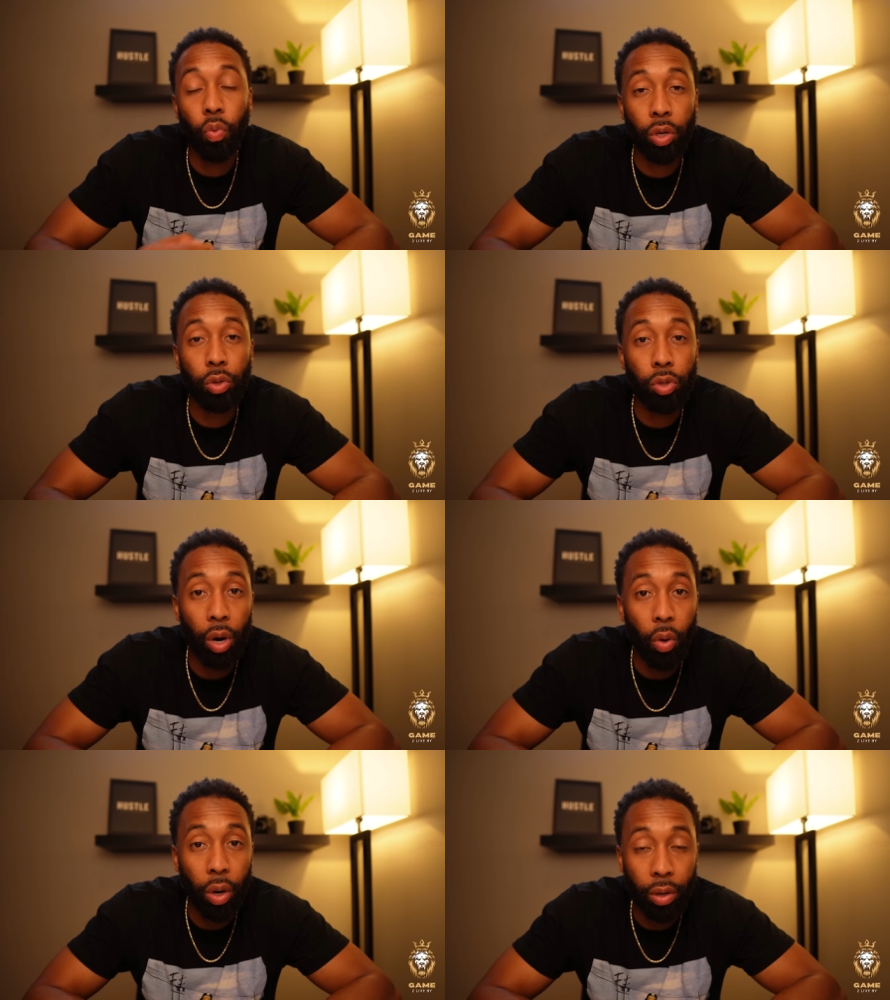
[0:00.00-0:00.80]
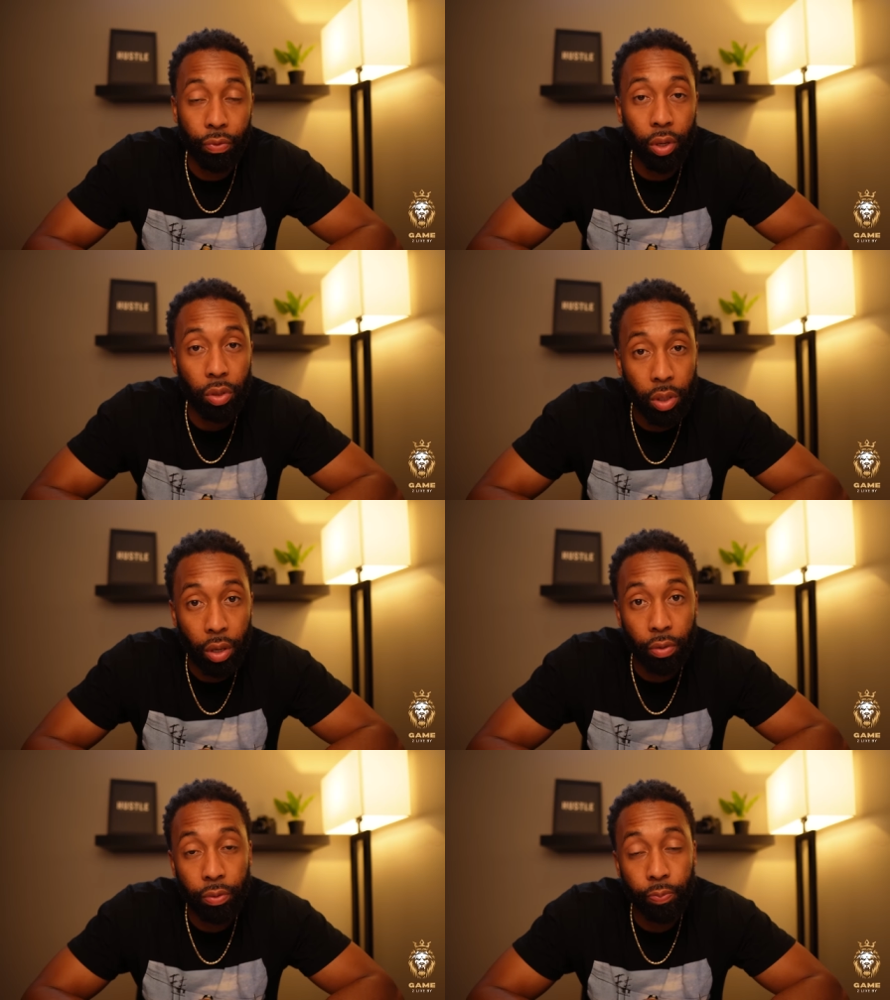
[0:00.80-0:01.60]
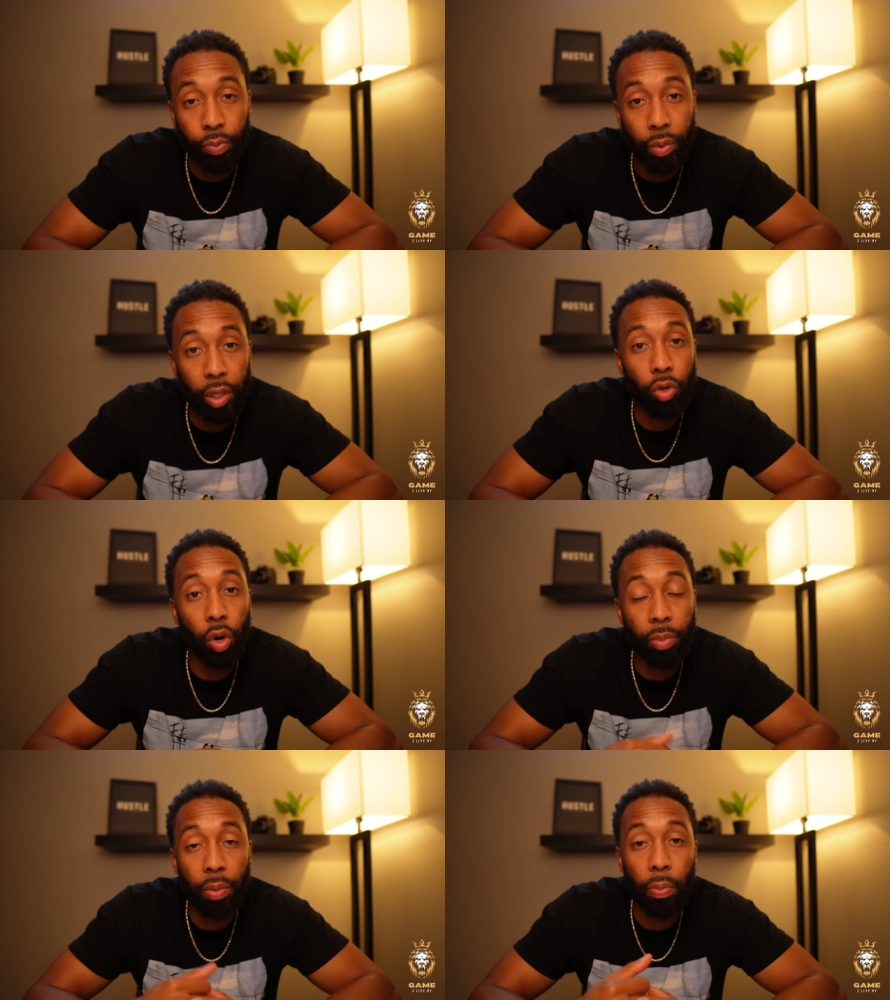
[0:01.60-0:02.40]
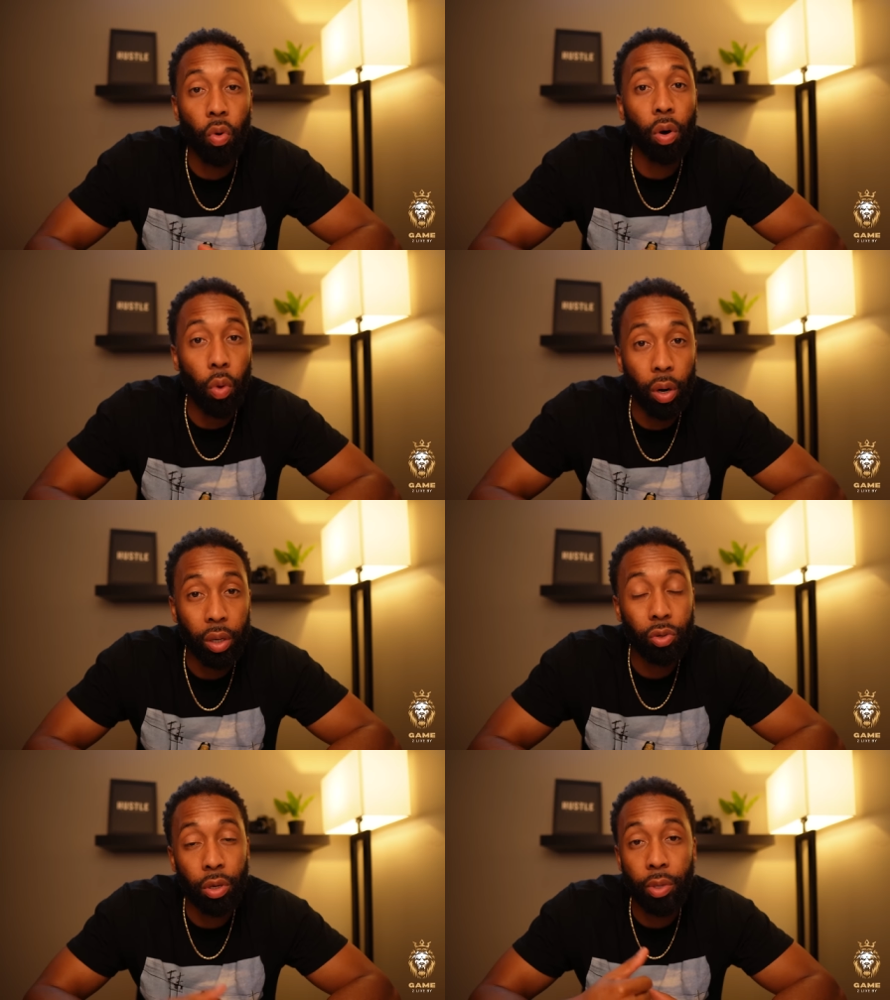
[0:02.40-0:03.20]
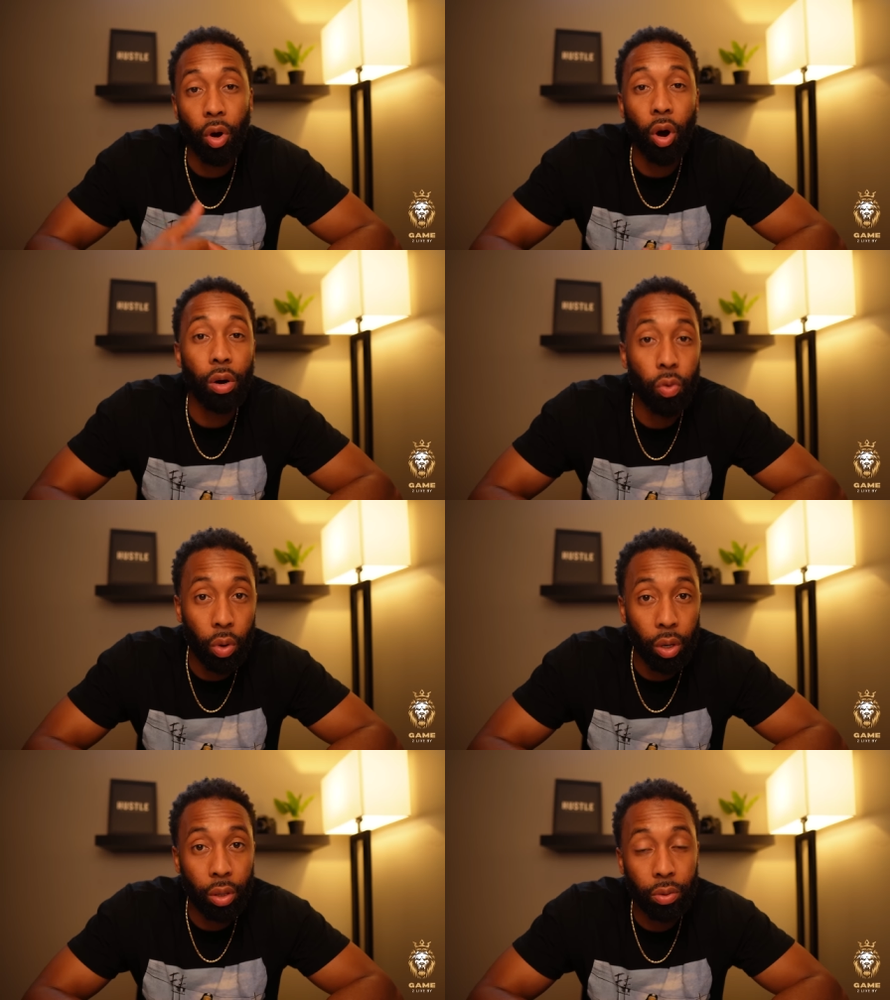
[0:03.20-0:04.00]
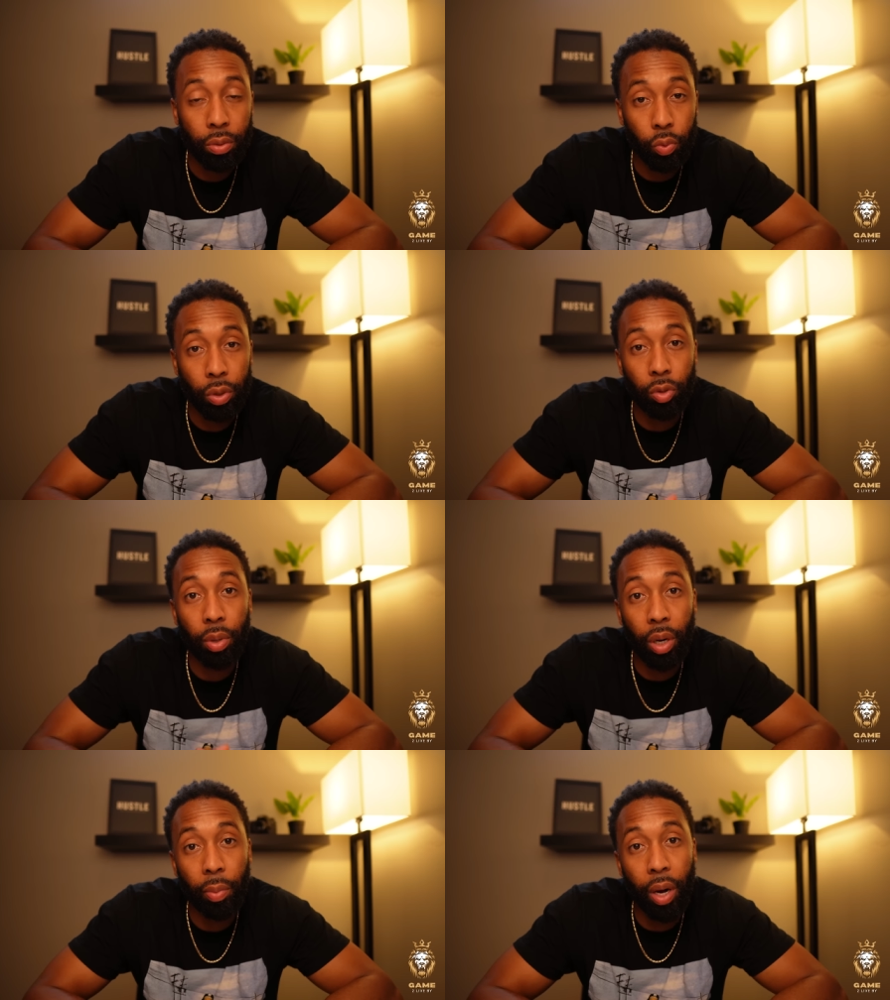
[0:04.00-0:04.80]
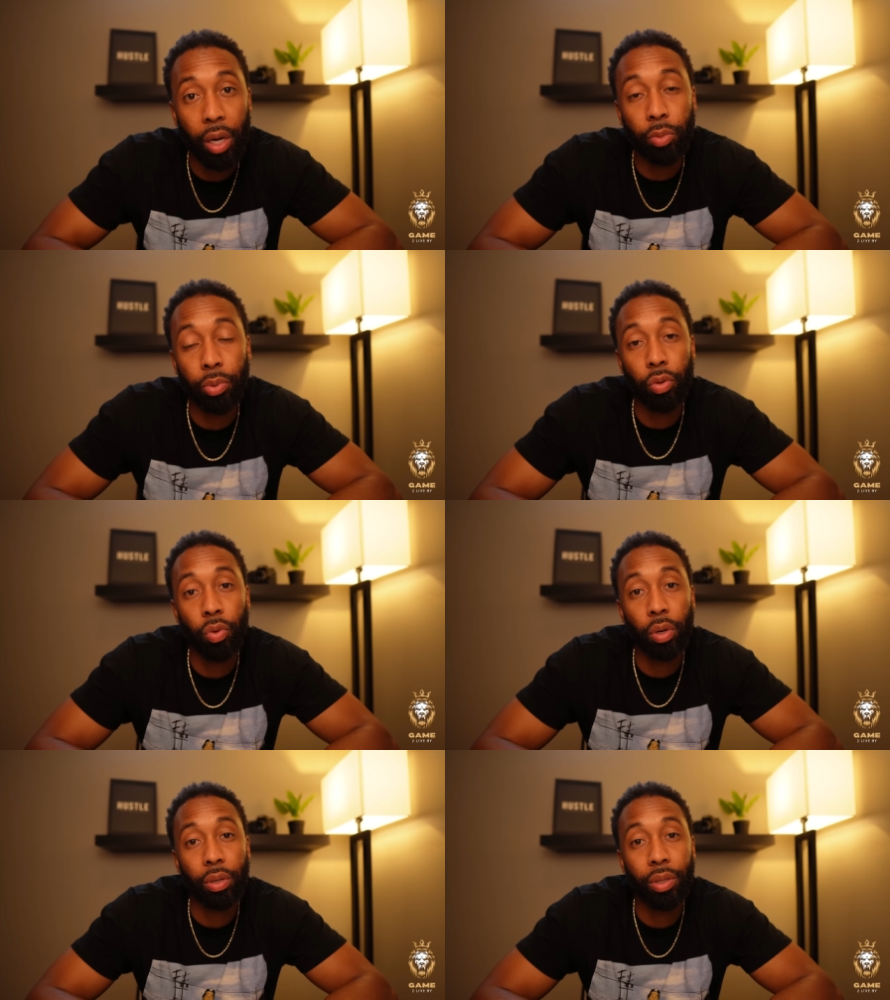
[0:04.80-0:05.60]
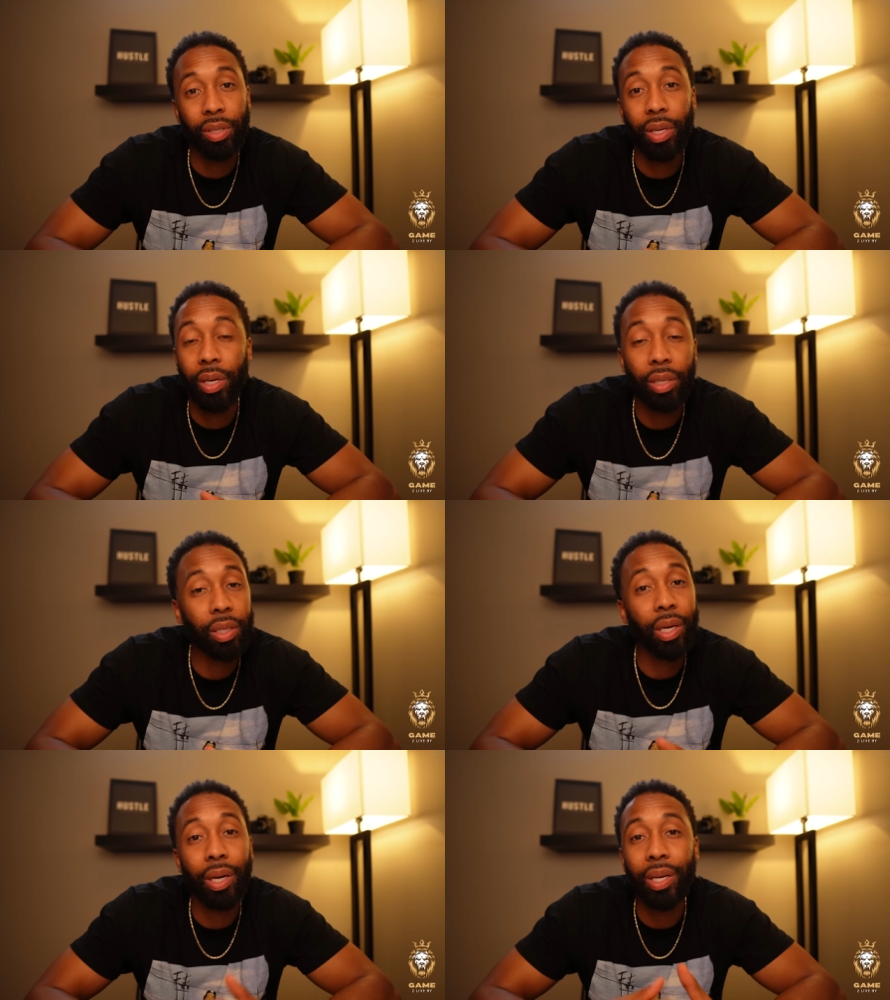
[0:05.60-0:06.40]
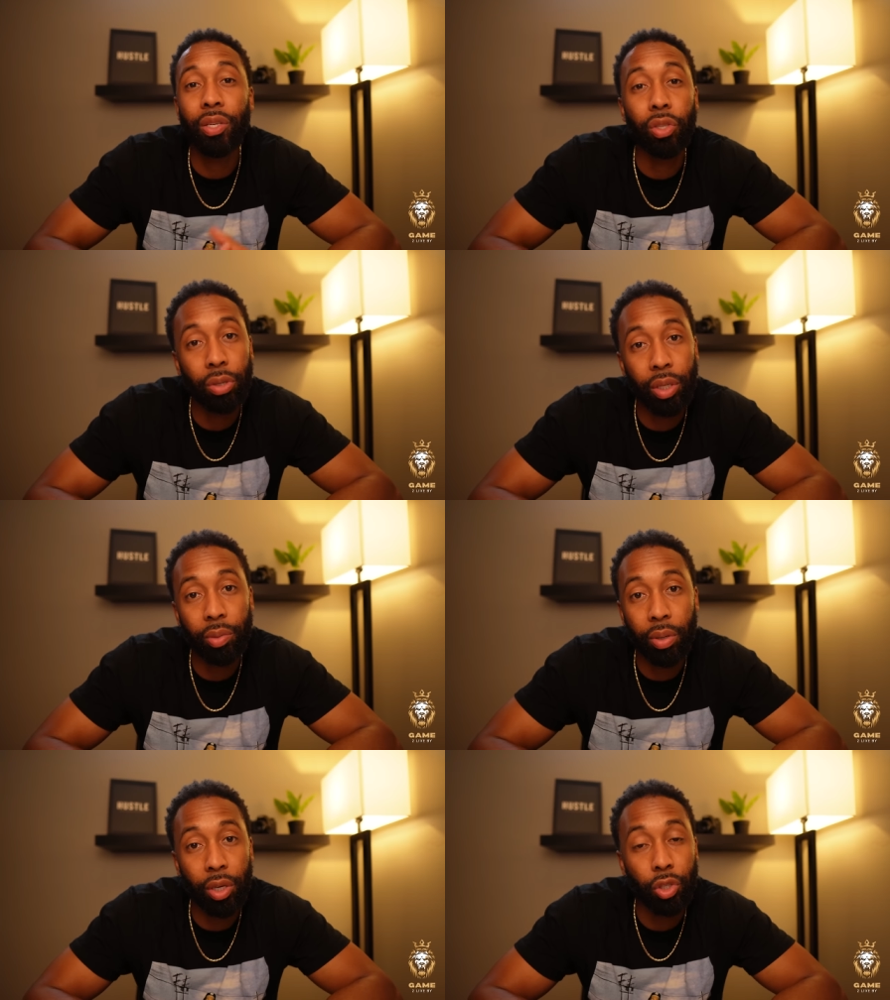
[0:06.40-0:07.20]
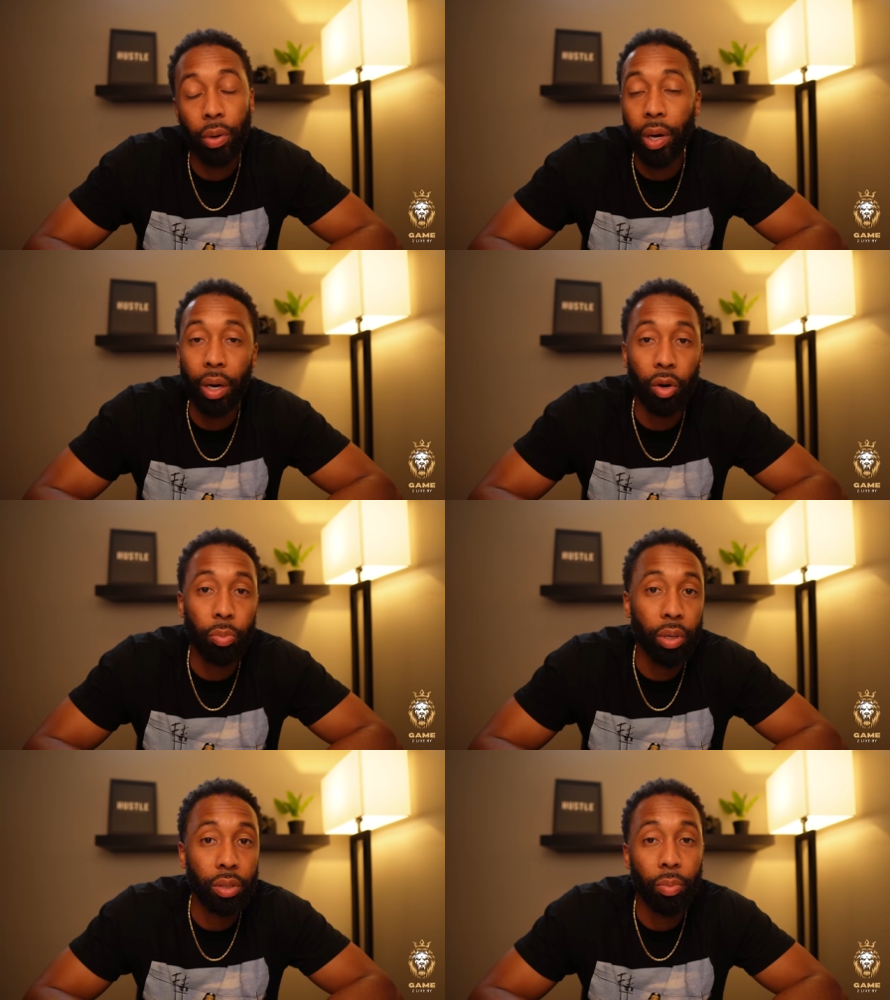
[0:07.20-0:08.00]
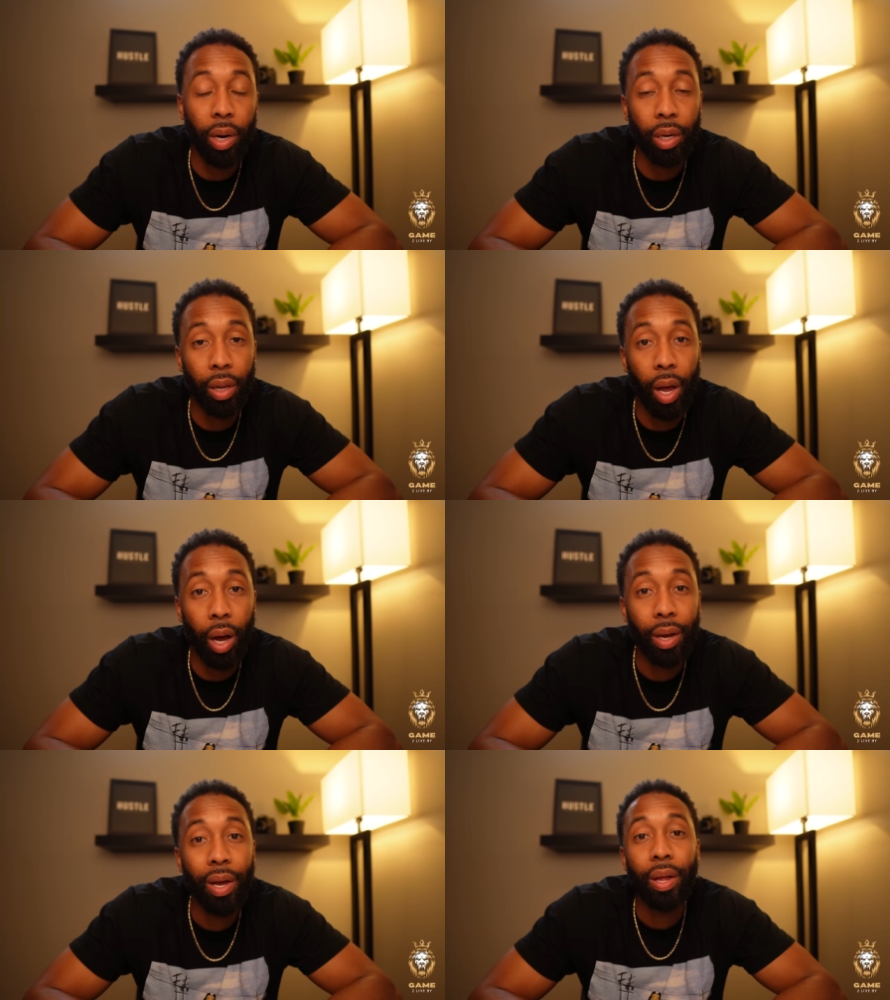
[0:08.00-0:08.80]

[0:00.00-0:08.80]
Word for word: once you start working for yourself. It's gonna be more work. It's gonna be harder work when you become an entrepreneur. It doesn't get easier just because you ain't got to go punch nobody clock.